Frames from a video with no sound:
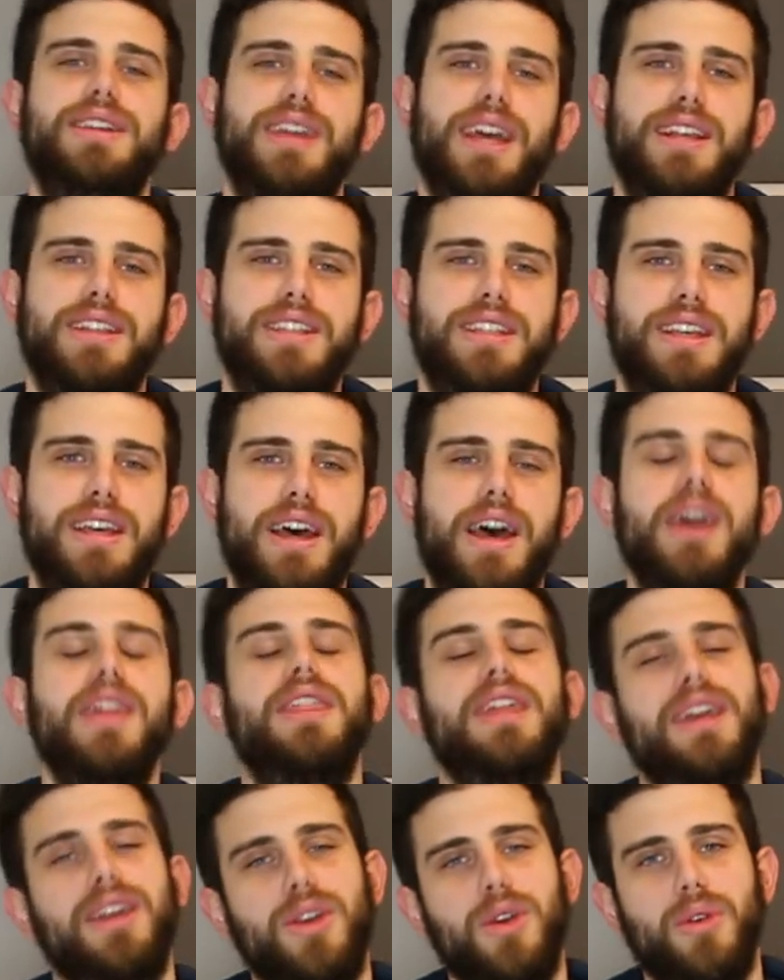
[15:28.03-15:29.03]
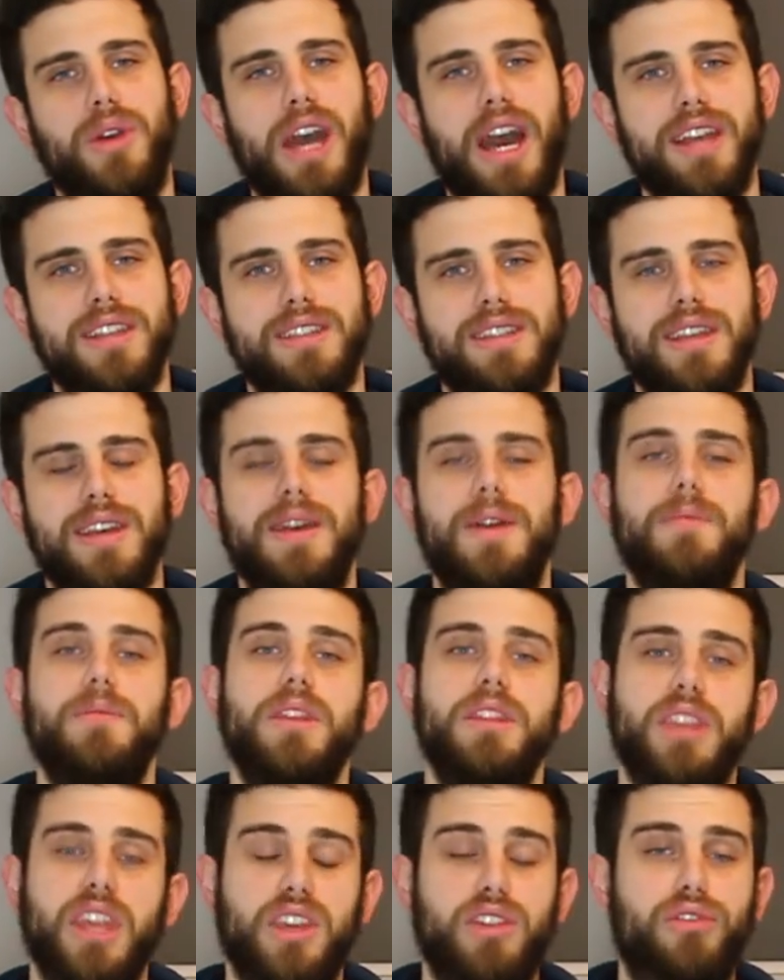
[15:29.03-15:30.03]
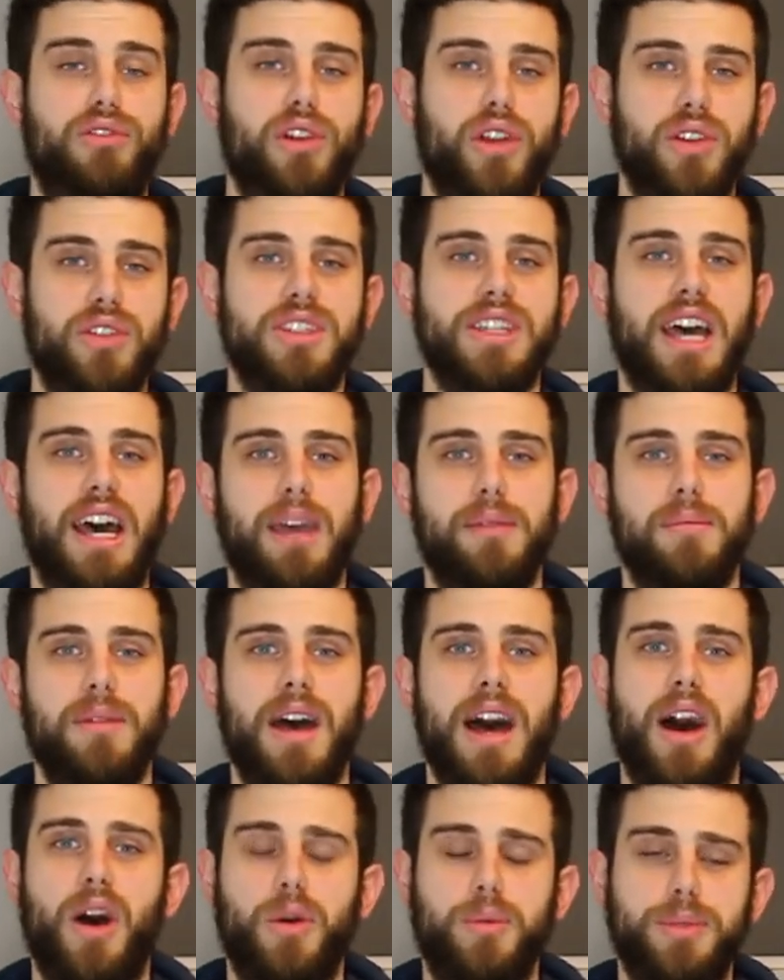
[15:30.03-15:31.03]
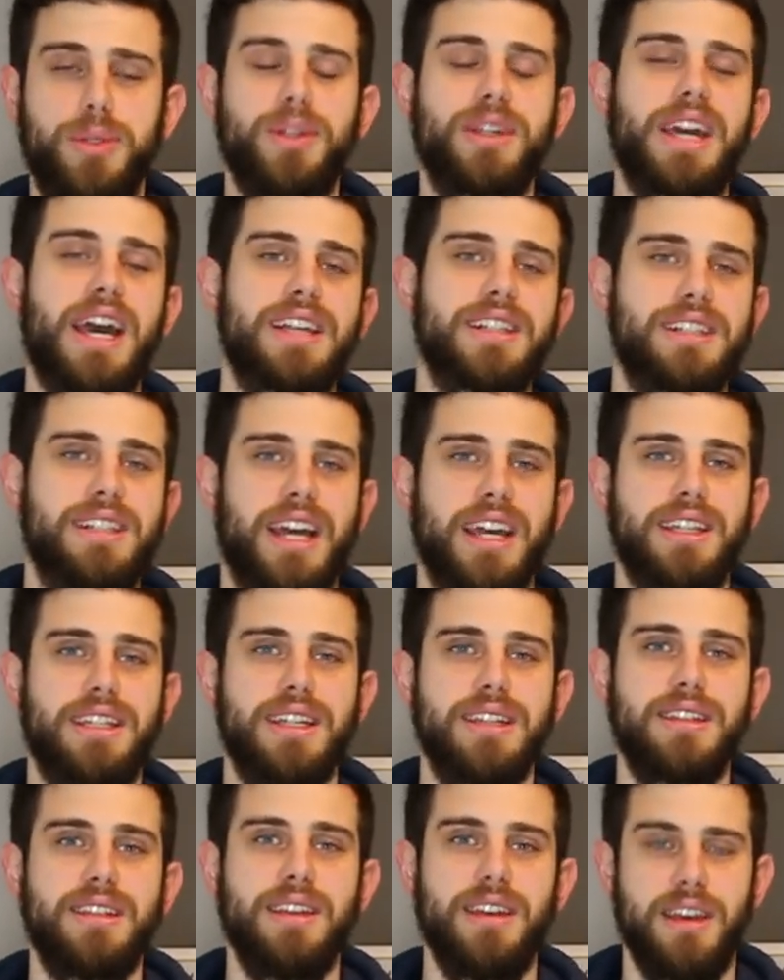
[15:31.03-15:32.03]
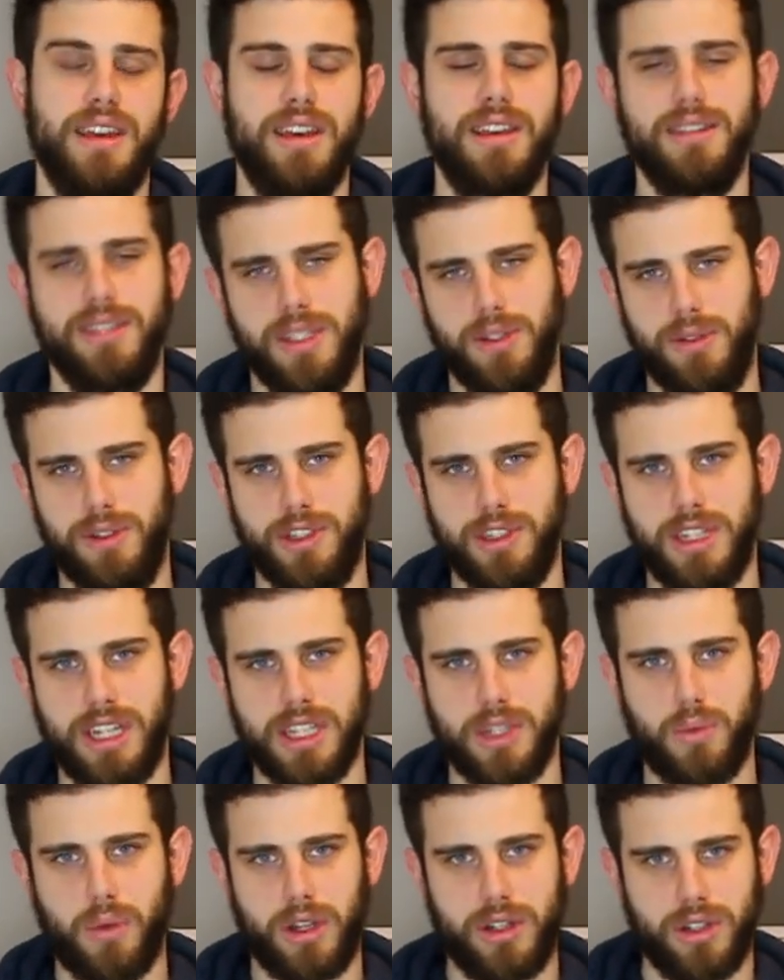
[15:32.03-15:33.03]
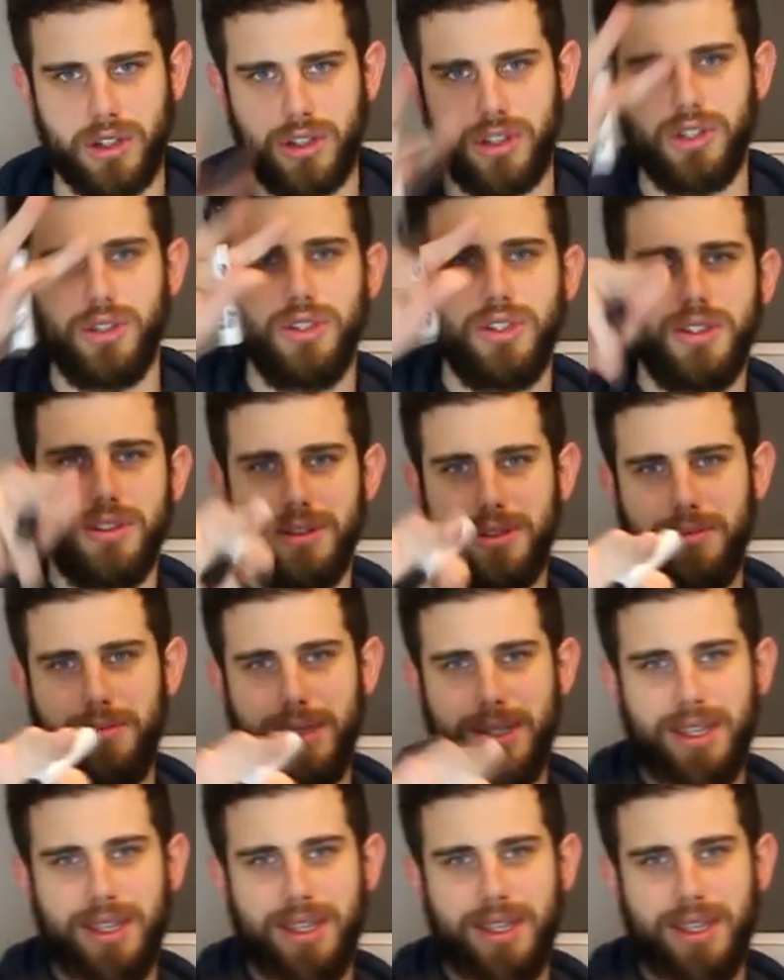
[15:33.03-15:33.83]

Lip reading: Yes. Thank you guys. Thank you for your time. I hope you guys liked it. See you in the next one. Cheers.